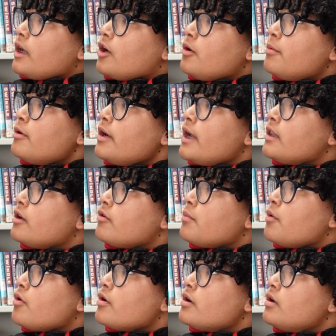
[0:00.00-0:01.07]
Gilbert and the
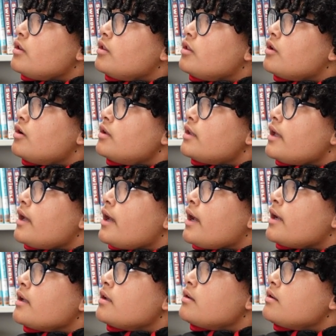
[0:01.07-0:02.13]
remora looked
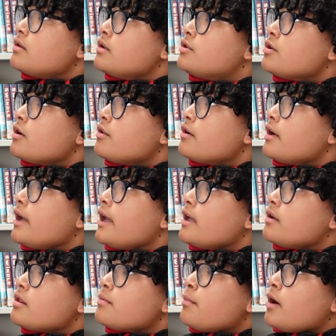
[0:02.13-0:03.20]
at each other
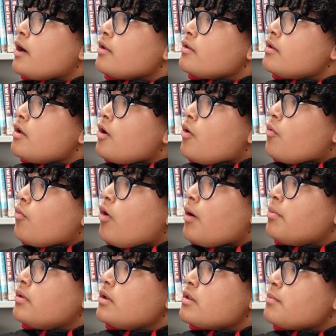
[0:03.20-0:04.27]
and smiled,
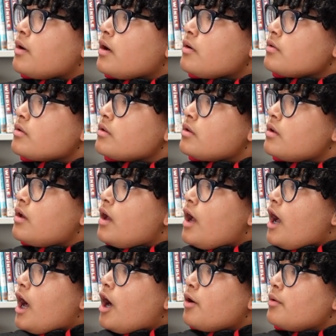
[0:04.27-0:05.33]
wobbly smiles.
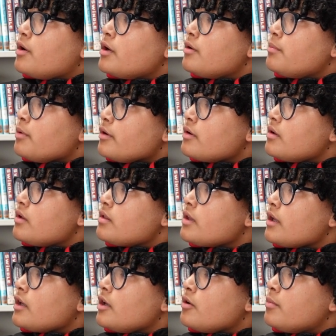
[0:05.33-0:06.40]
Uncle Gilbert,
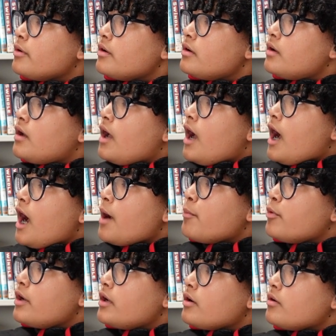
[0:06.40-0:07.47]
said Gilbert.
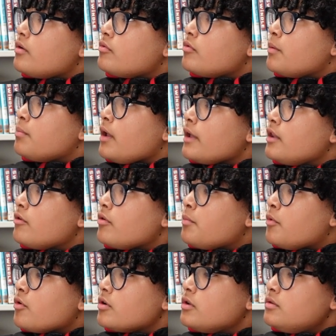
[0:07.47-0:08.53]
I'm Rita, replied the
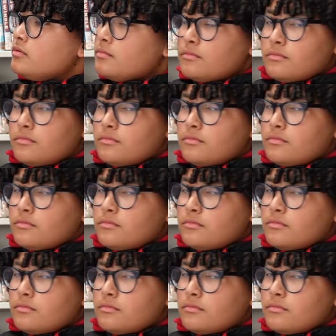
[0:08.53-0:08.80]
remora.